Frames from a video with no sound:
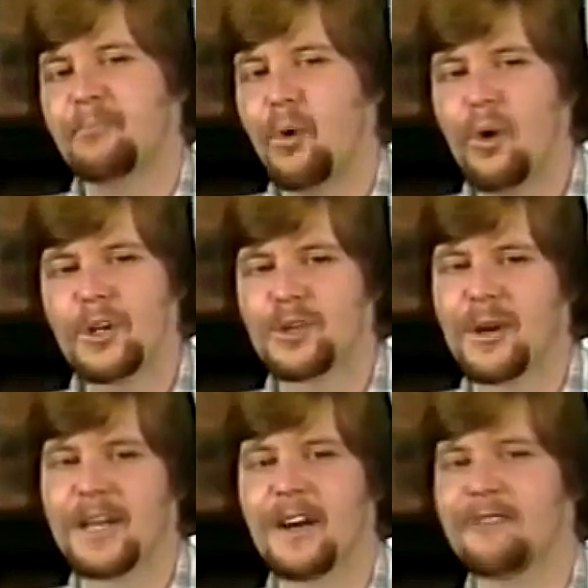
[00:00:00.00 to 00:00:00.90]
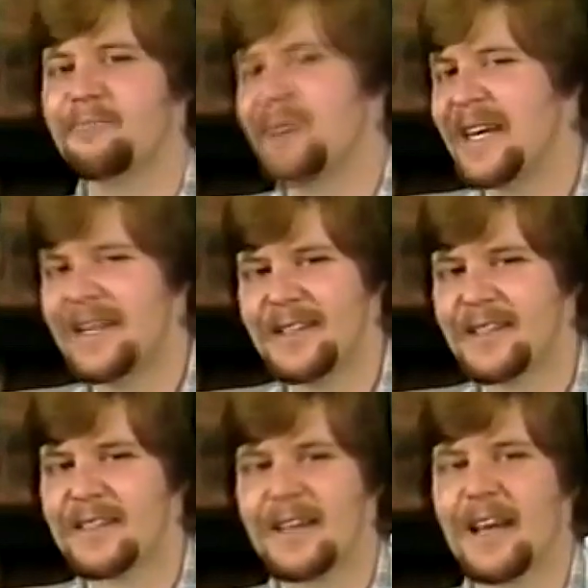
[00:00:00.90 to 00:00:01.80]
portrait of
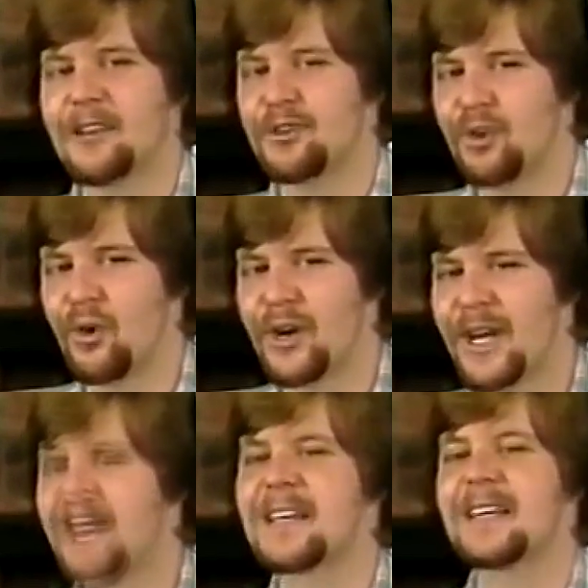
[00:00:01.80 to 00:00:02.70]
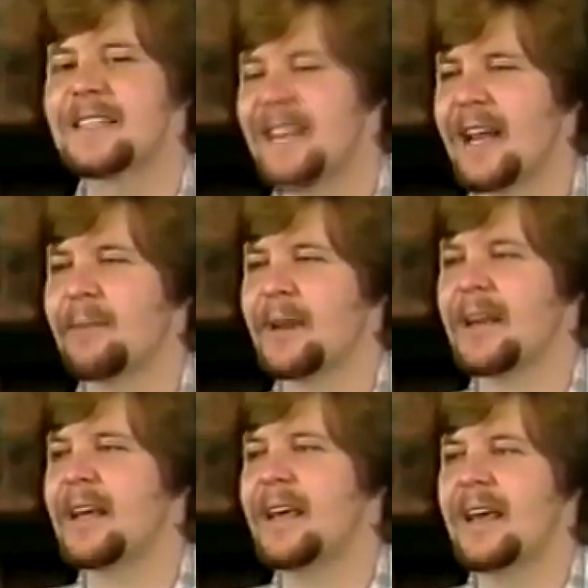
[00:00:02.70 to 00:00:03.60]
peace and joy and contentment
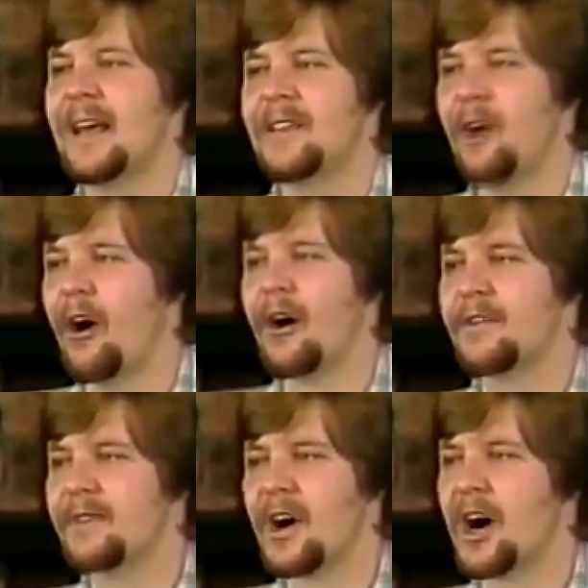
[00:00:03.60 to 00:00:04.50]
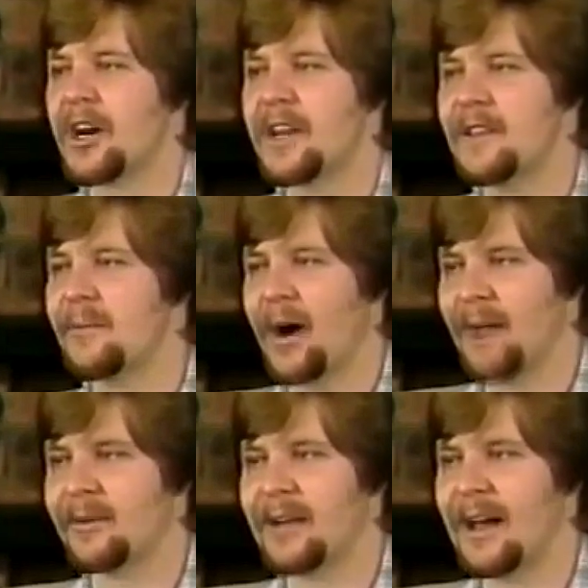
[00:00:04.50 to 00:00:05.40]
in the heart of God in the
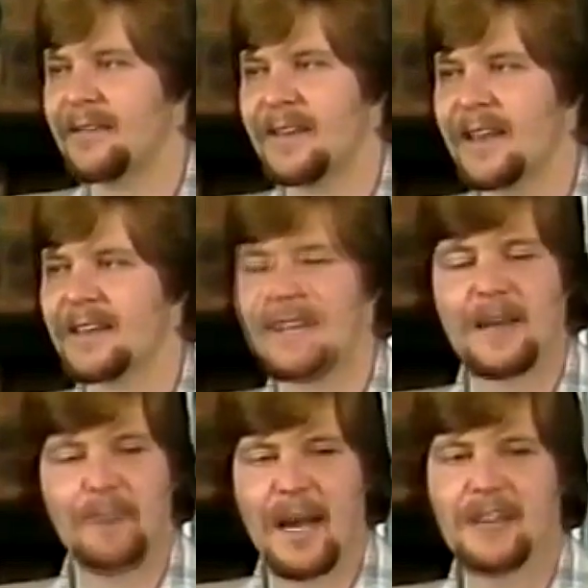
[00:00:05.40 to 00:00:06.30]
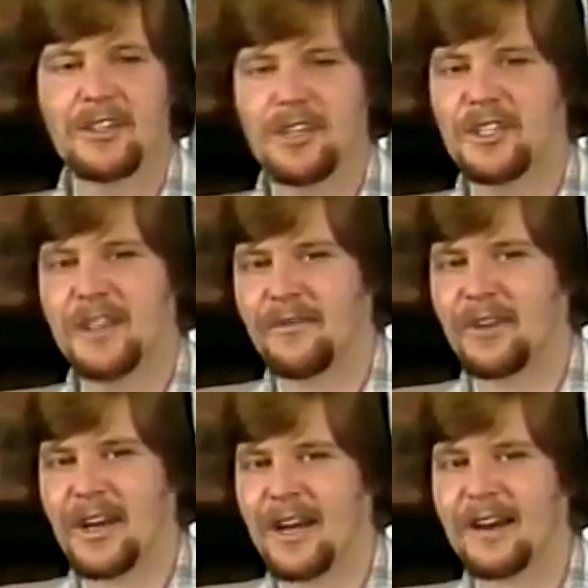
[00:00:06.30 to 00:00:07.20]
Bible, I think, is that passage in
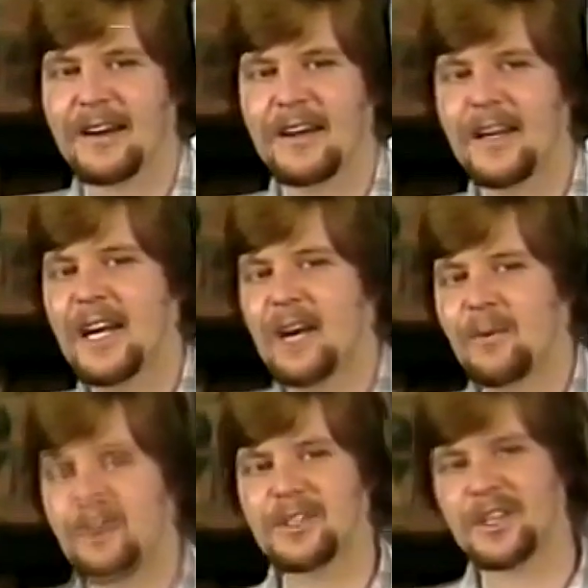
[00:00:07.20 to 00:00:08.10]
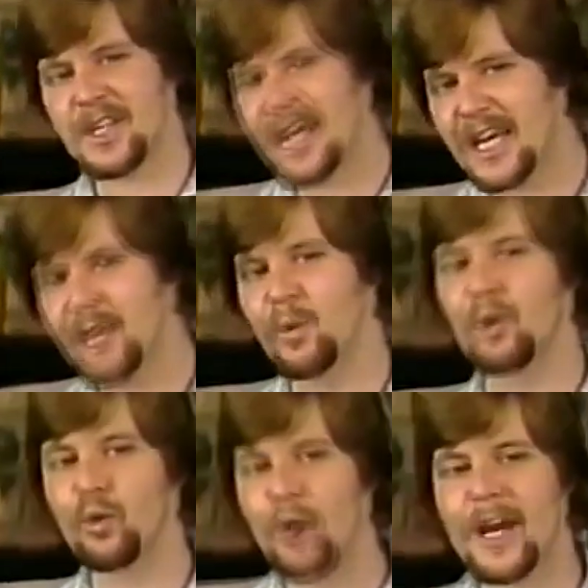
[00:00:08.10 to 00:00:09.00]
Zephaniah where it says, "He
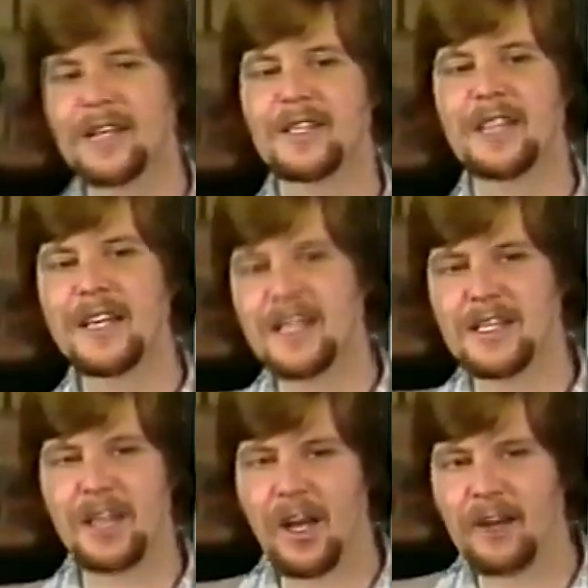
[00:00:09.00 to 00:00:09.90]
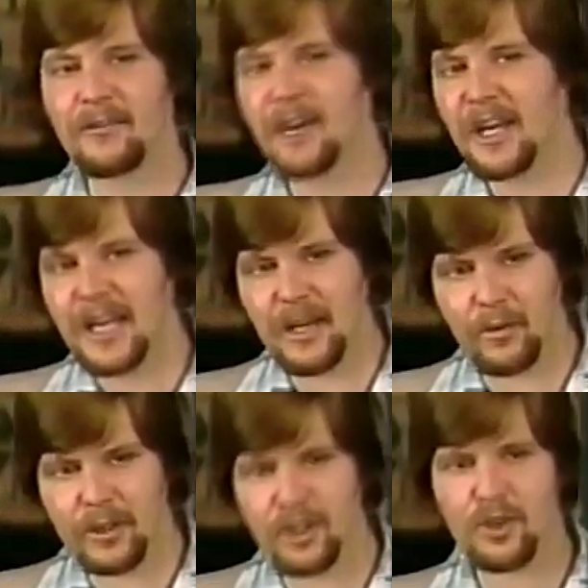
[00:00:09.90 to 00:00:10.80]
will rest in His love. He
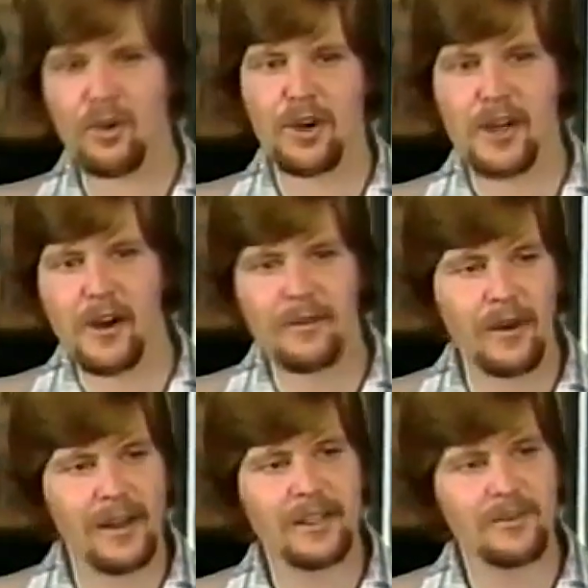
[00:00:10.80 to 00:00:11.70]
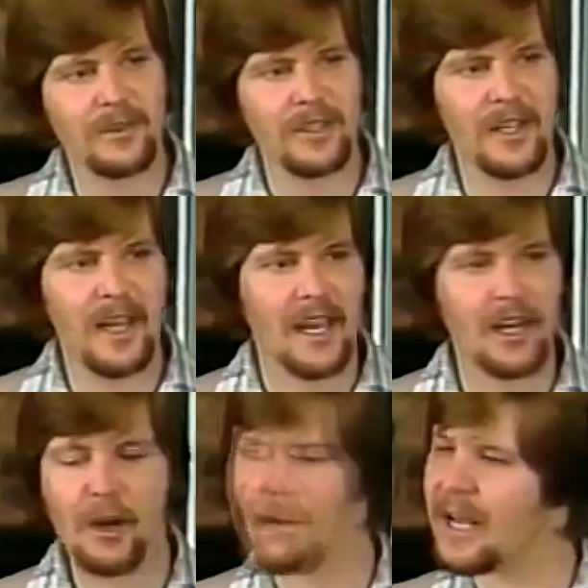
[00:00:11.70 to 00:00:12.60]
will joy over us with singing."
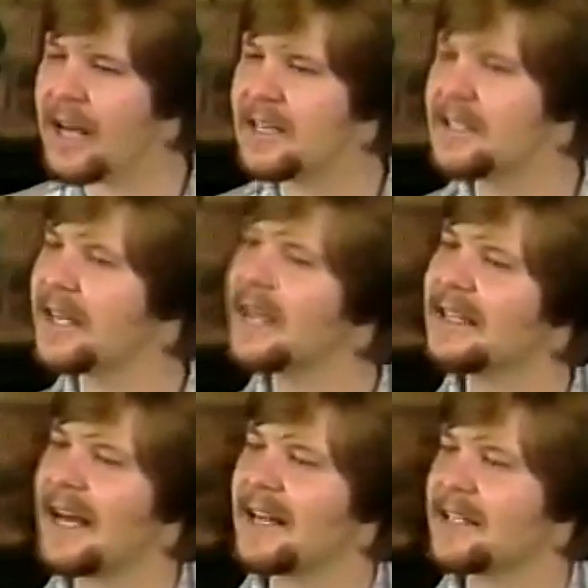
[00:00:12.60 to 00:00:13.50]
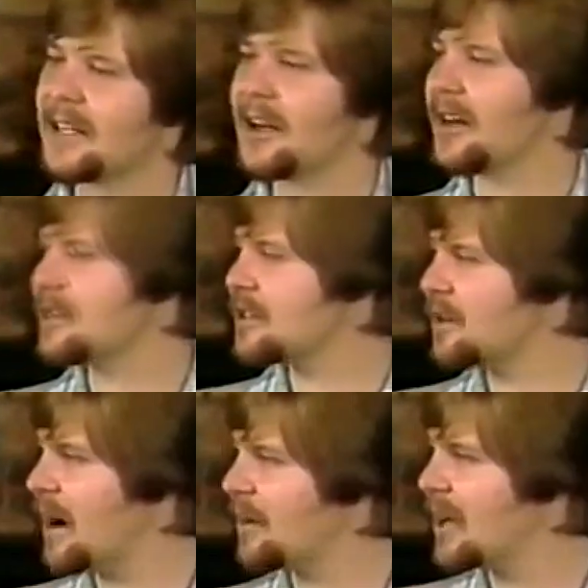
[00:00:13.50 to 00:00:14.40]
You know what kind of singing that is that God's
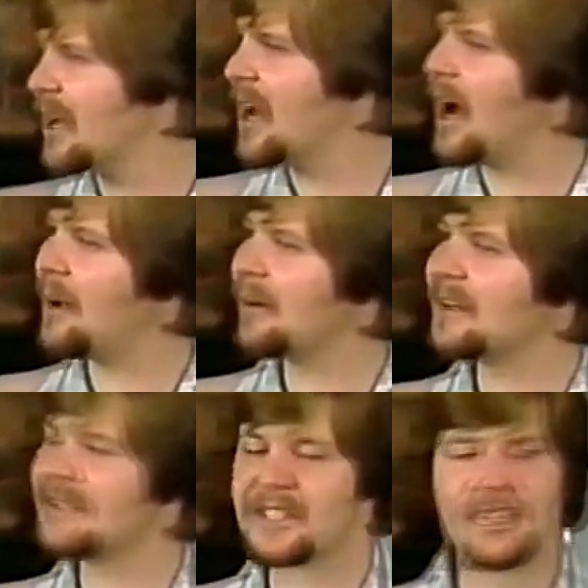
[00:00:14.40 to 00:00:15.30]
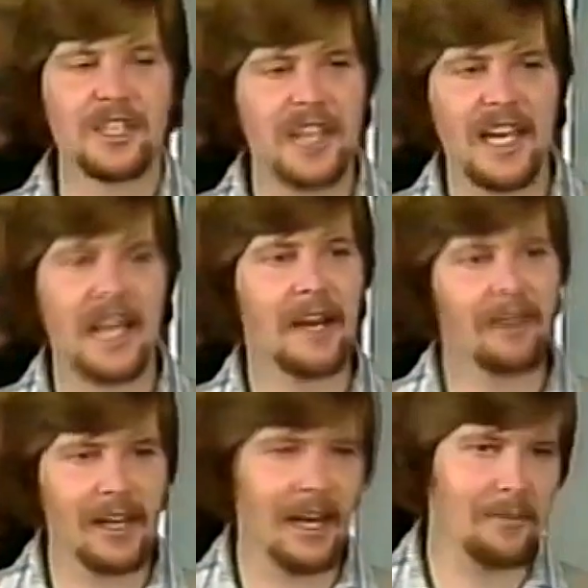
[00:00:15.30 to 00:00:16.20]
describing? I believe it's the singing of
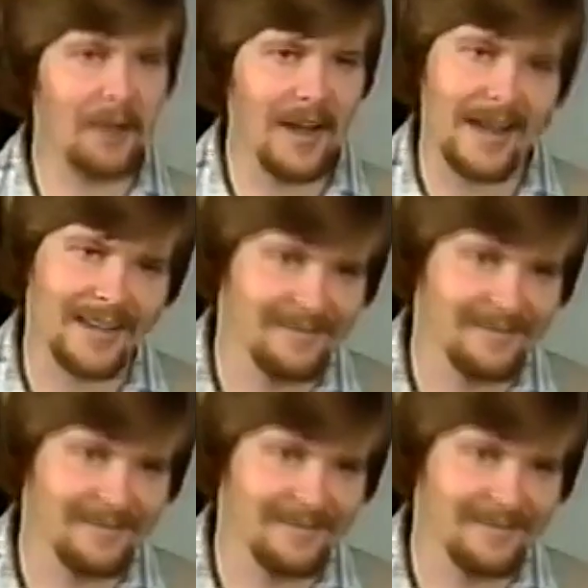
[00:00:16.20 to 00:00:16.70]
a lullaby.